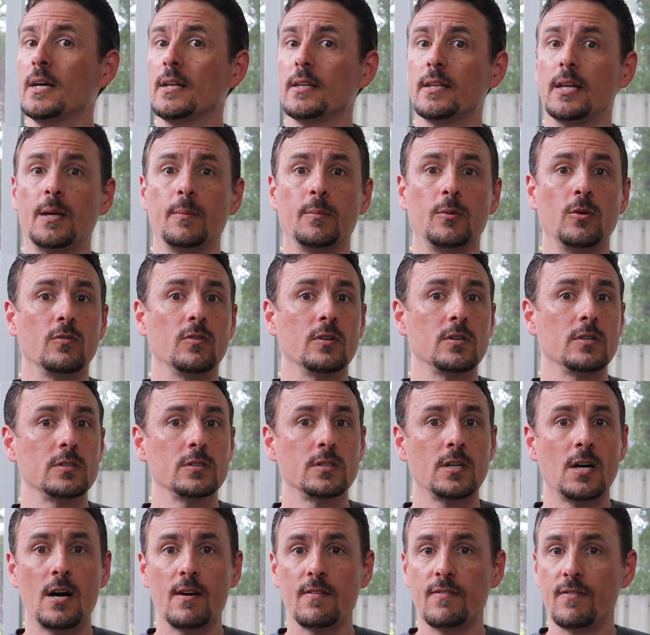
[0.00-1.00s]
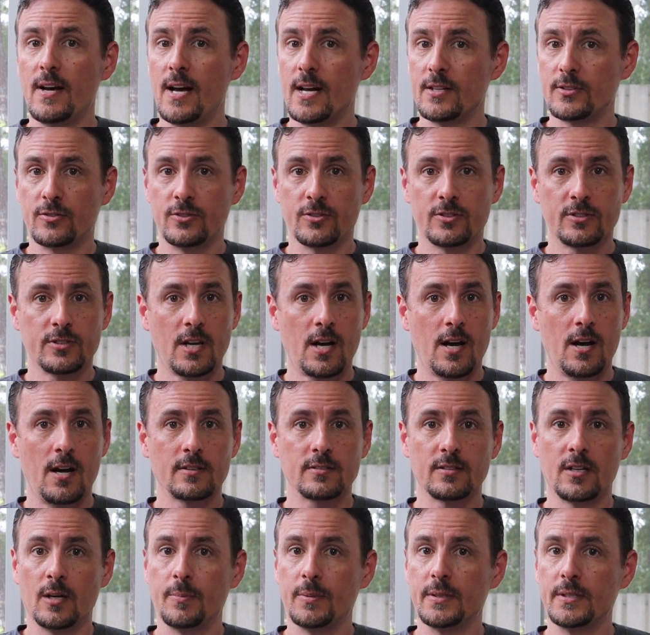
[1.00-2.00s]
They move a lot faster than
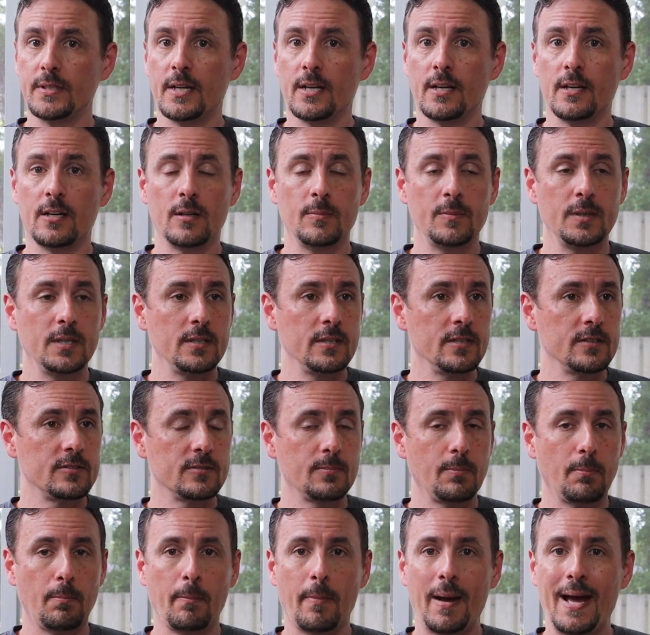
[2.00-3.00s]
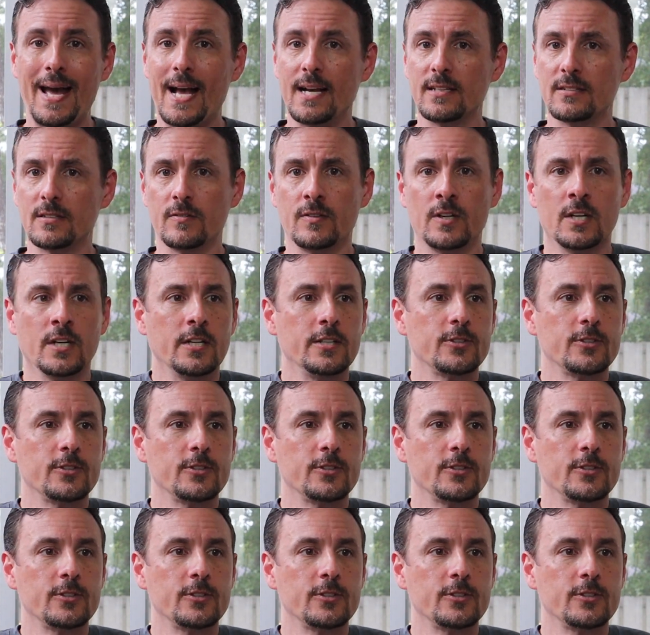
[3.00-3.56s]
stocks up and down. I mean, it's massive.